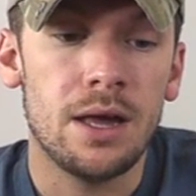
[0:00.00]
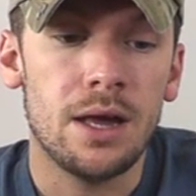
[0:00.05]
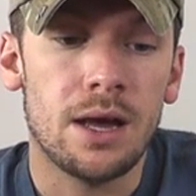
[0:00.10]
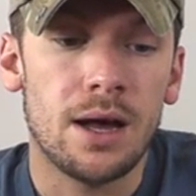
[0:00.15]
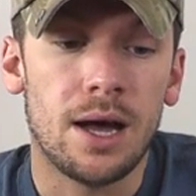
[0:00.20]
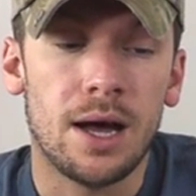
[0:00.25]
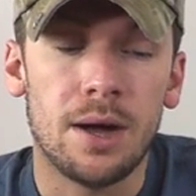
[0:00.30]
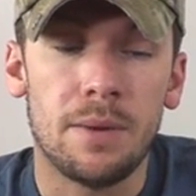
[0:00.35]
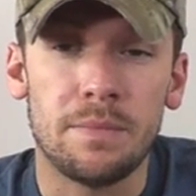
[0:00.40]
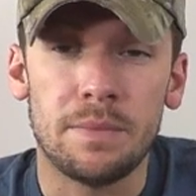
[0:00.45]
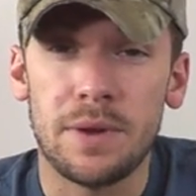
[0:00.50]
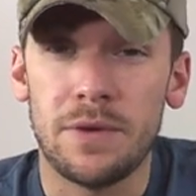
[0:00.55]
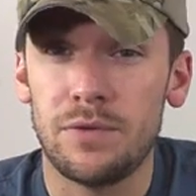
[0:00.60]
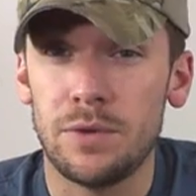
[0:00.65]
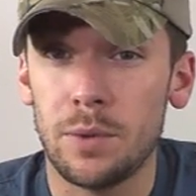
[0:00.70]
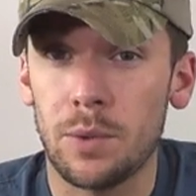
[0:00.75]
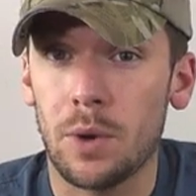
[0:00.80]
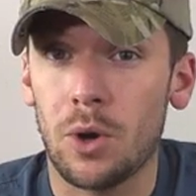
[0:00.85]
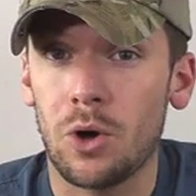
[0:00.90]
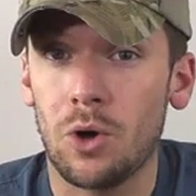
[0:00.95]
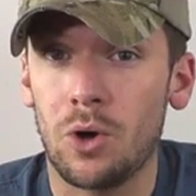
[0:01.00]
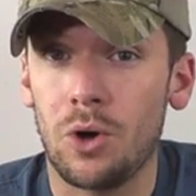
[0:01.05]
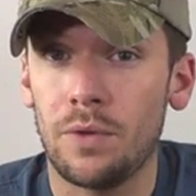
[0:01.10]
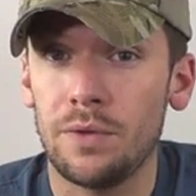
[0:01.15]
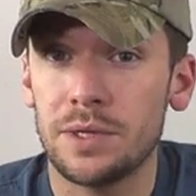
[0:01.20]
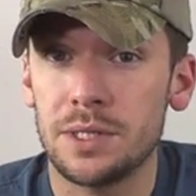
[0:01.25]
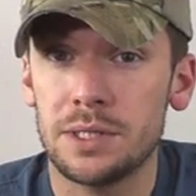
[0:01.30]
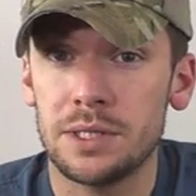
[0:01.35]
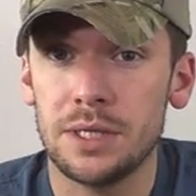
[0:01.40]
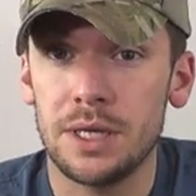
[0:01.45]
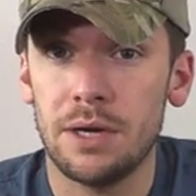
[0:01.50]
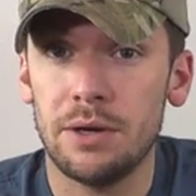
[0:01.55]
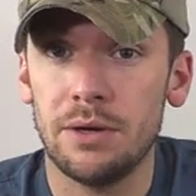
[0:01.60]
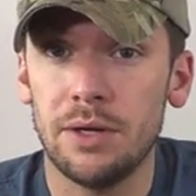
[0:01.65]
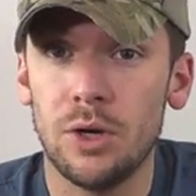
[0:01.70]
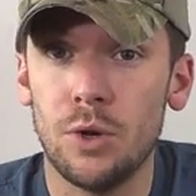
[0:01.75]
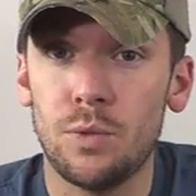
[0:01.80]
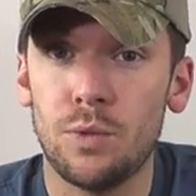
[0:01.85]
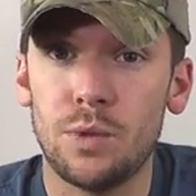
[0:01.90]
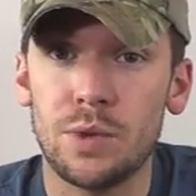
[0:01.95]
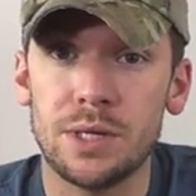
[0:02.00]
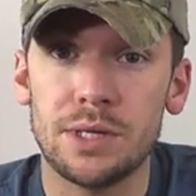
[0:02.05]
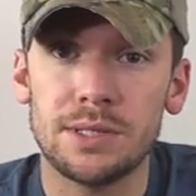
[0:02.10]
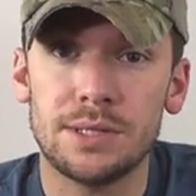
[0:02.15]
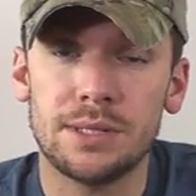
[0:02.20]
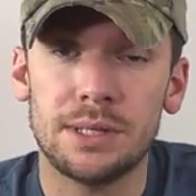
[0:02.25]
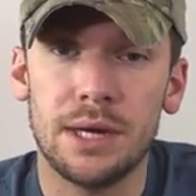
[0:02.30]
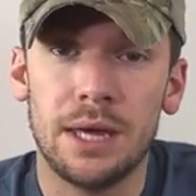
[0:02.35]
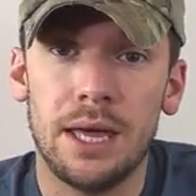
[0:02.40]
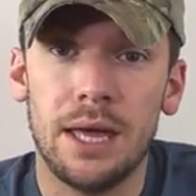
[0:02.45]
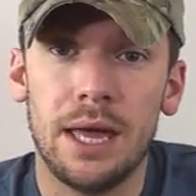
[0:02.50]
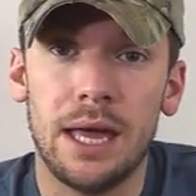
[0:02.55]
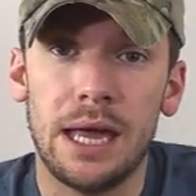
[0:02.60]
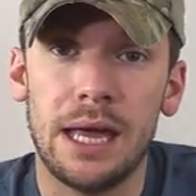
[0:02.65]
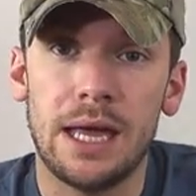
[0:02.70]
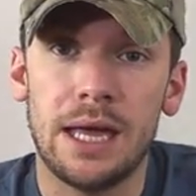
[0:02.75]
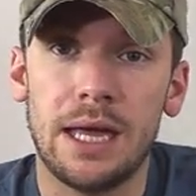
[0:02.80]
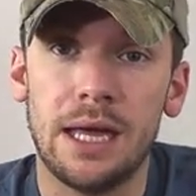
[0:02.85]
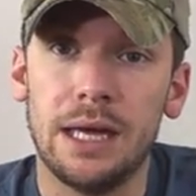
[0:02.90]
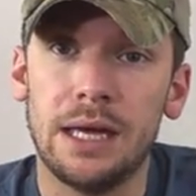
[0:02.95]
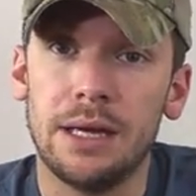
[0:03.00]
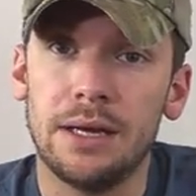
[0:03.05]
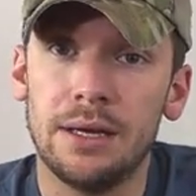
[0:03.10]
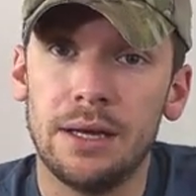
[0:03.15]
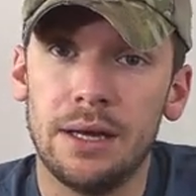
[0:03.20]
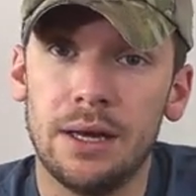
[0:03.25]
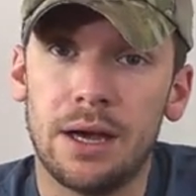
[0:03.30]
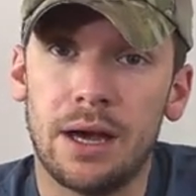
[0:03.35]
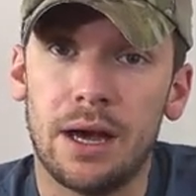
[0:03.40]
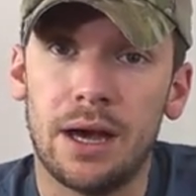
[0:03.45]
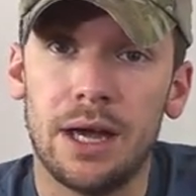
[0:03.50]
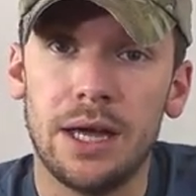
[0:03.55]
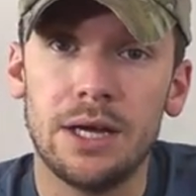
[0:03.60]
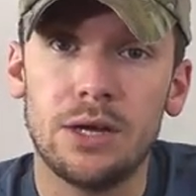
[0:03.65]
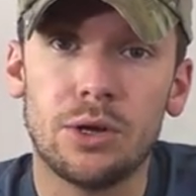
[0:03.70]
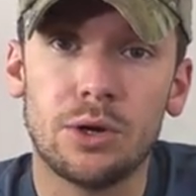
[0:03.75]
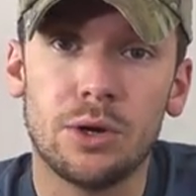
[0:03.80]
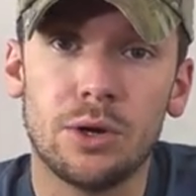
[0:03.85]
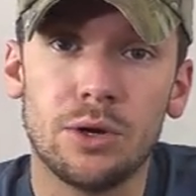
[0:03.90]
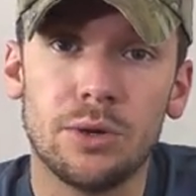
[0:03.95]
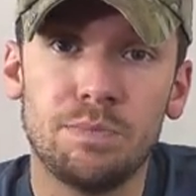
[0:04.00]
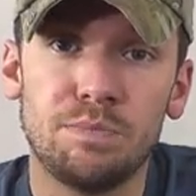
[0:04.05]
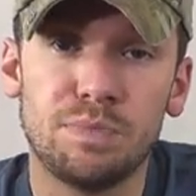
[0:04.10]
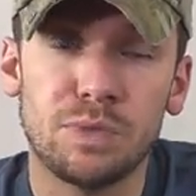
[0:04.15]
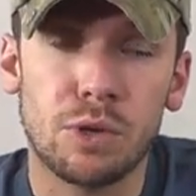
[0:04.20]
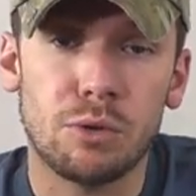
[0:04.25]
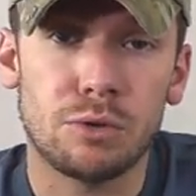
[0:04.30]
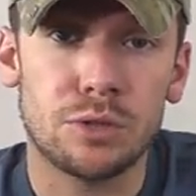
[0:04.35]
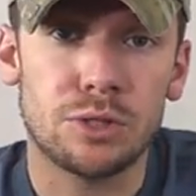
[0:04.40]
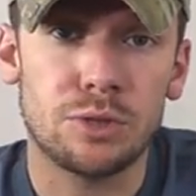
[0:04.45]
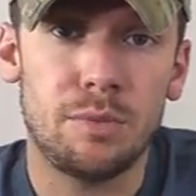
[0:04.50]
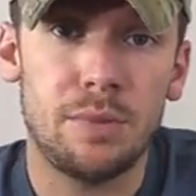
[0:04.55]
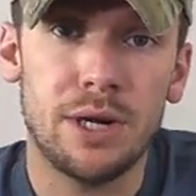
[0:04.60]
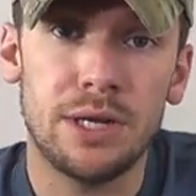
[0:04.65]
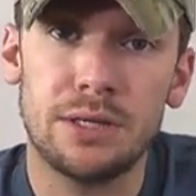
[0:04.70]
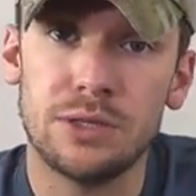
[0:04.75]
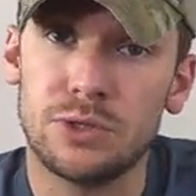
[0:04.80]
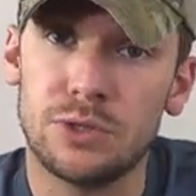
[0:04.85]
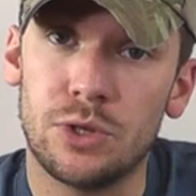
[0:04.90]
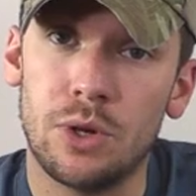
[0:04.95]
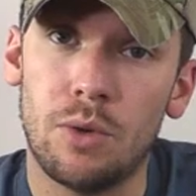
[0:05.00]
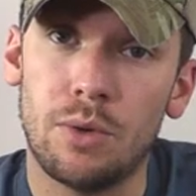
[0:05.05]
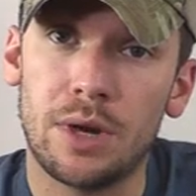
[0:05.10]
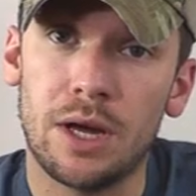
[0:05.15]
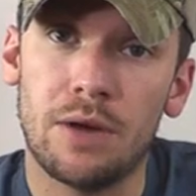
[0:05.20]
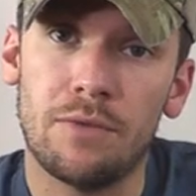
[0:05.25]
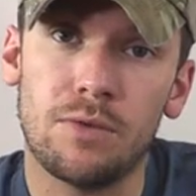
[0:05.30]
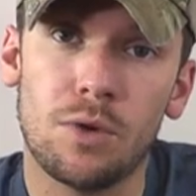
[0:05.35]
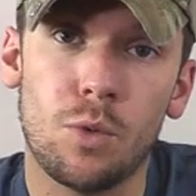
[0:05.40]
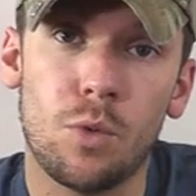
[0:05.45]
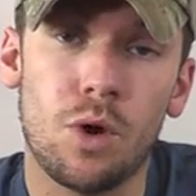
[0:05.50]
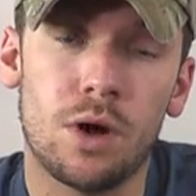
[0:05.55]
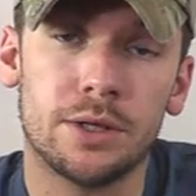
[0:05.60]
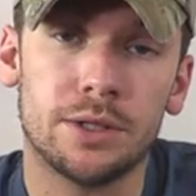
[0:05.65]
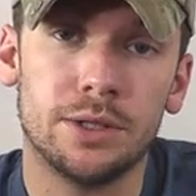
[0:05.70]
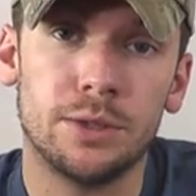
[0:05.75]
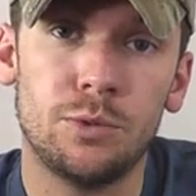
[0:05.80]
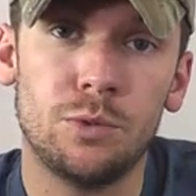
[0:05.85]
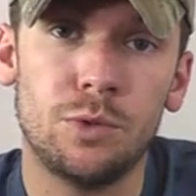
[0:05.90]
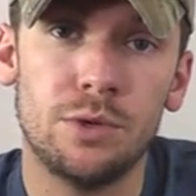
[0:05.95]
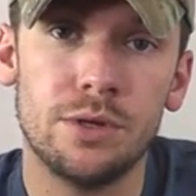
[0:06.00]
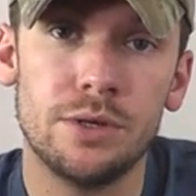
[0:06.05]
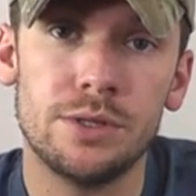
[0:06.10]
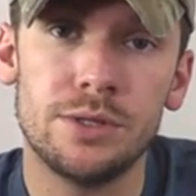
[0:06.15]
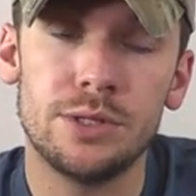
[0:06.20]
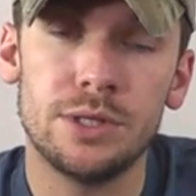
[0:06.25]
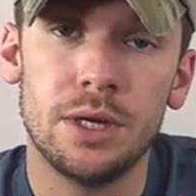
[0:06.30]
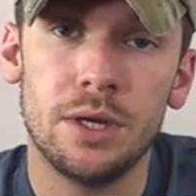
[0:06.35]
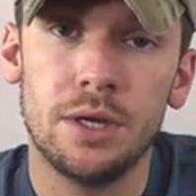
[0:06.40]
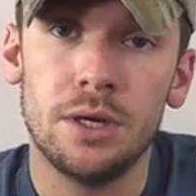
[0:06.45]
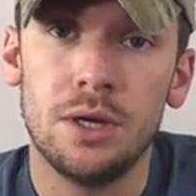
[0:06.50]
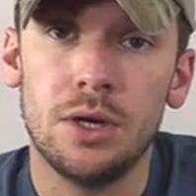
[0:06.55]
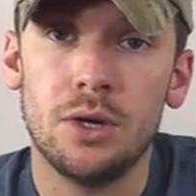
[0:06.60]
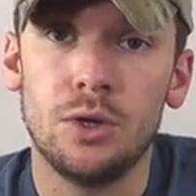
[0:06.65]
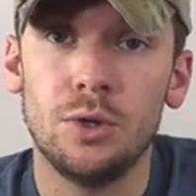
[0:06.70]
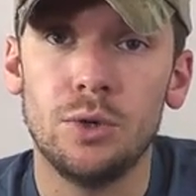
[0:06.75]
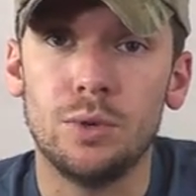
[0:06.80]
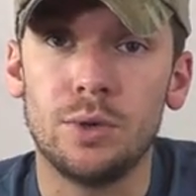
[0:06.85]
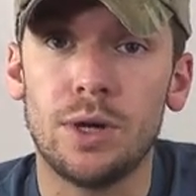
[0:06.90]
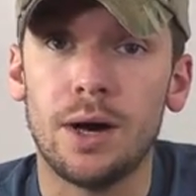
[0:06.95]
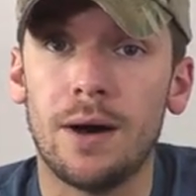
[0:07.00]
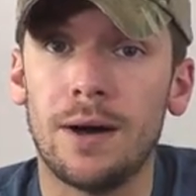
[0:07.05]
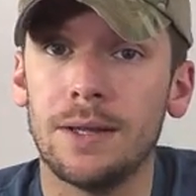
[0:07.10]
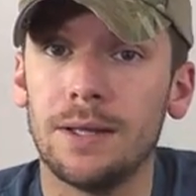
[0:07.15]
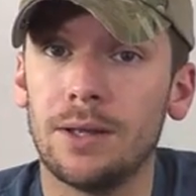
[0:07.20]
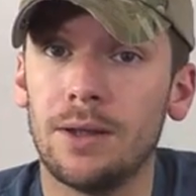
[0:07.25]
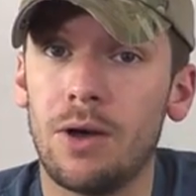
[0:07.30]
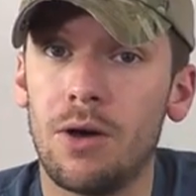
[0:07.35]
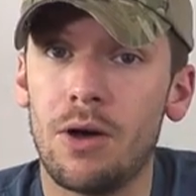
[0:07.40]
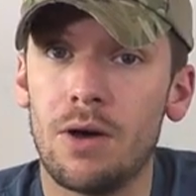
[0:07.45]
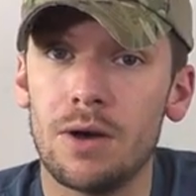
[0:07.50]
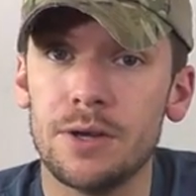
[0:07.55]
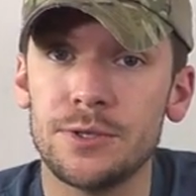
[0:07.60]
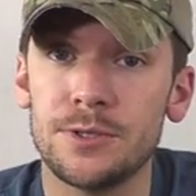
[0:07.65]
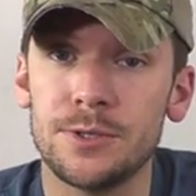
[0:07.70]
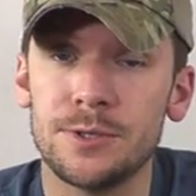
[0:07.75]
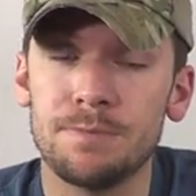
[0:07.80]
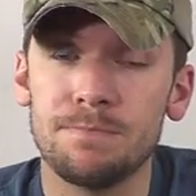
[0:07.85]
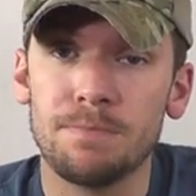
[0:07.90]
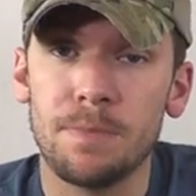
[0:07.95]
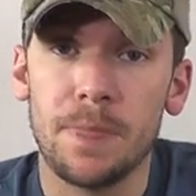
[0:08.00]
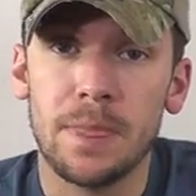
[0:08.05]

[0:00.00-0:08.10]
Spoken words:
If you recall, the scenario was a hiker or somebody just going out for a walk in the woods who got lost,